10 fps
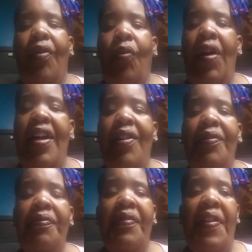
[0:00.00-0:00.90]

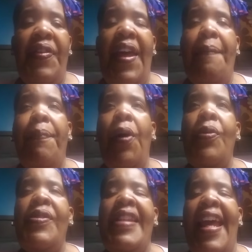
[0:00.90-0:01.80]
Well, that
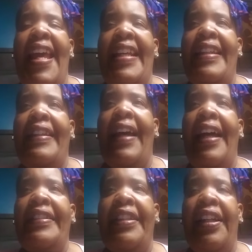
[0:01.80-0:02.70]
post had
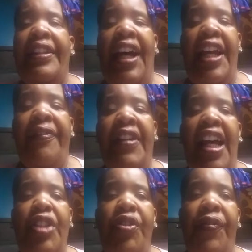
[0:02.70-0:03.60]
gotten a lot of
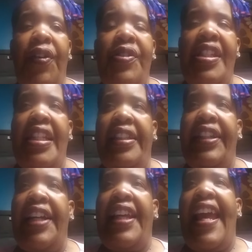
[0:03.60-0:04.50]
controversy, a
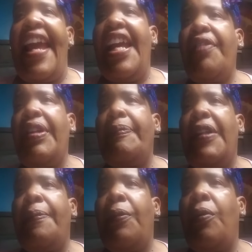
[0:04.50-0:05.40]
lot of angry
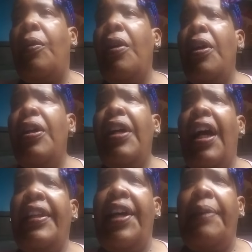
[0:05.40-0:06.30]
people,
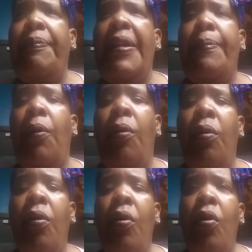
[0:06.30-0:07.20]
a lot of
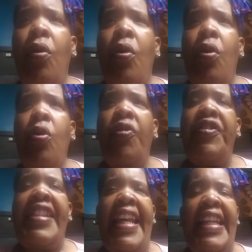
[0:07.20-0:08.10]
people
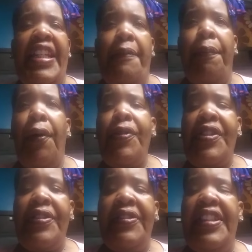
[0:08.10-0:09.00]
who've taken it
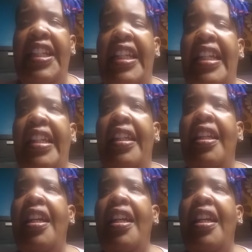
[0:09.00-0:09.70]
personally,